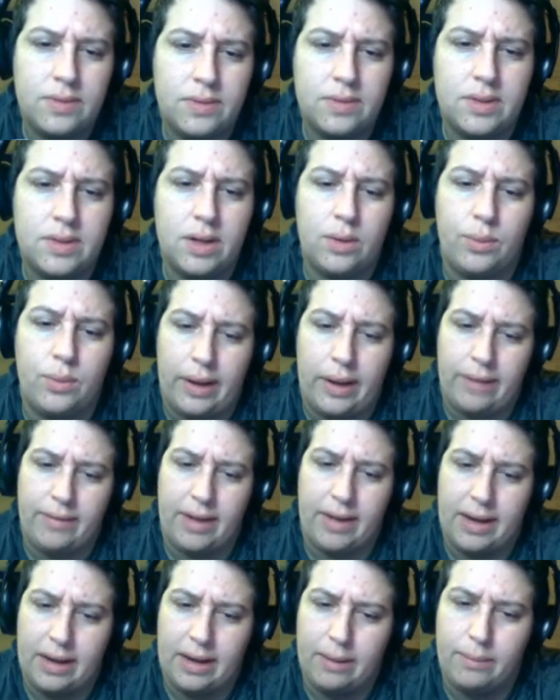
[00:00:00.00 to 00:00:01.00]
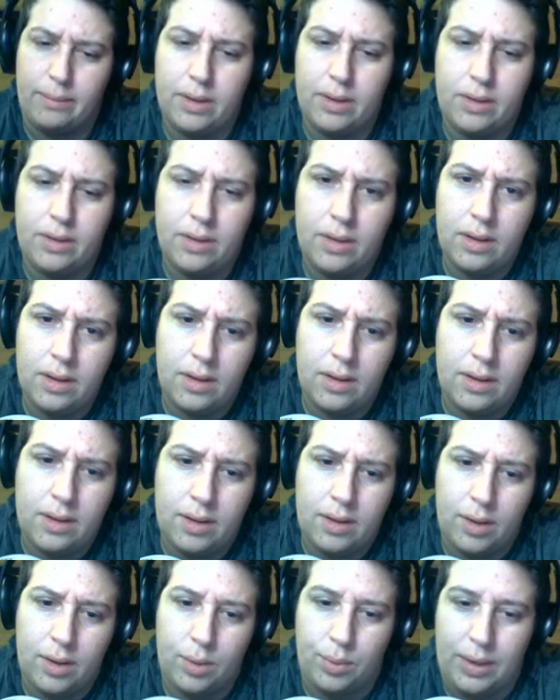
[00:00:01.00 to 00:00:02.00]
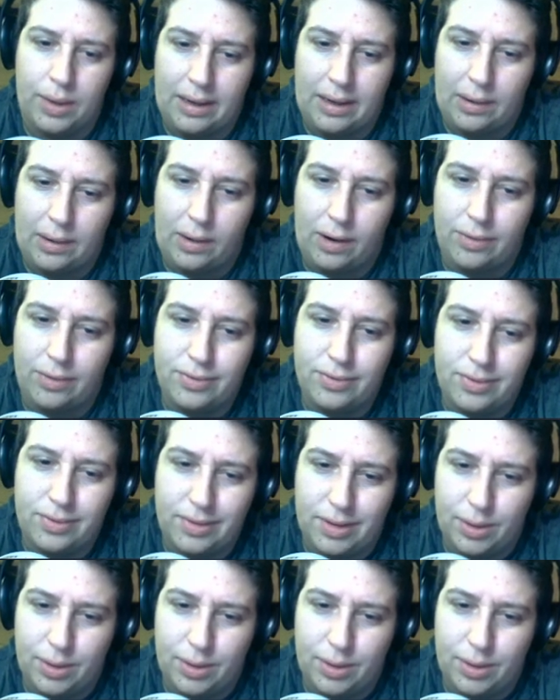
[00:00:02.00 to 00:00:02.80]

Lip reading: Don't wave at him. You ran off.